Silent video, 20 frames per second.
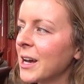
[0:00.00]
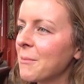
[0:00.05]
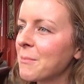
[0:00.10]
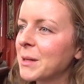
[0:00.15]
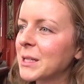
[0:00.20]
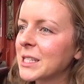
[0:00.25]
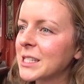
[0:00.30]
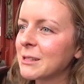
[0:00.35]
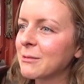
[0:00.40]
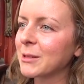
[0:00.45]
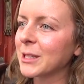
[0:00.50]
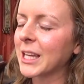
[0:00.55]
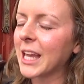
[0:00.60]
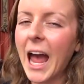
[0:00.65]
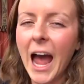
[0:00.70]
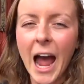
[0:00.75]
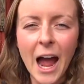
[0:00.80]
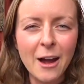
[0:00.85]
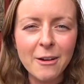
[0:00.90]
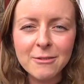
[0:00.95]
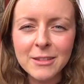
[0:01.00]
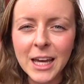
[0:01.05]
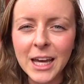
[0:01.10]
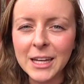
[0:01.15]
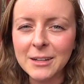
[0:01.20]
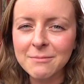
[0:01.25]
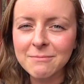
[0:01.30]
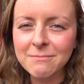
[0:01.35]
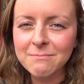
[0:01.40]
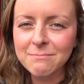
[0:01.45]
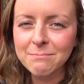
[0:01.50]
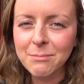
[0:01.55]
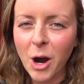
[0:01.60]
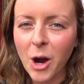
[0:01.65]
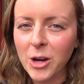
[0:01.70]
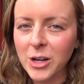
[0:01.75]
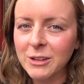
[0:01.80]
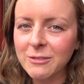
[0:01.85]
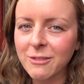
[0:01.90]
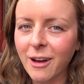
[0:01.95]
but it doesn't really have that
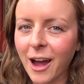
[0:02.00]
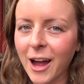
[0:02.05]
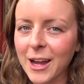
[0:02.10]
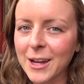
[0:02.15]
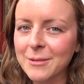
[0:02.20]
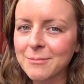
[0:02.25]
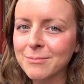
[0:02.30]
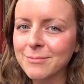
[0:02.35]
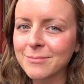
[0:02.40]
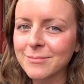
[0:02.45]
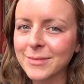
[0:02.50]
party vibe,